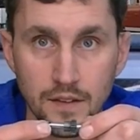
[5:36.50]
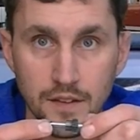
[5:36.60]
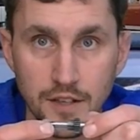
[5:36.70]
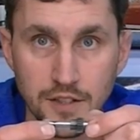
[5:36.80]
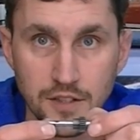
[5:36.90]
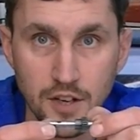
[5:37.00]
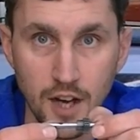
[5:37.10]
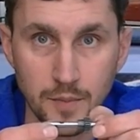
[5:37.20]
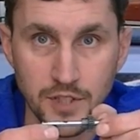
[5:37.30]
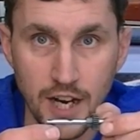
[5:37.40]
this
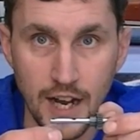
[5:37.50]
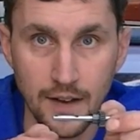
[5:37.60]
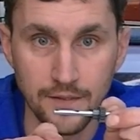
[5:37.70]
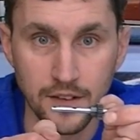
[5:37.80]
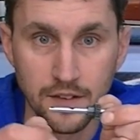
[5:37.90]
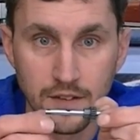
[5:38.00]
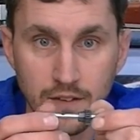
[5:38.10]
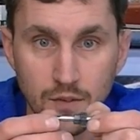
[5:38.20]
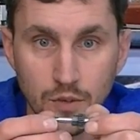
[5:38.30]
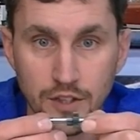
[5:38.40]
top shaft
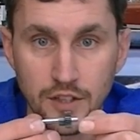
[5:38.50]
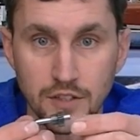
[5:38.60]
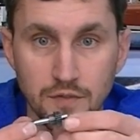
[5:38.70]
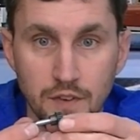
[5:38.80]
with this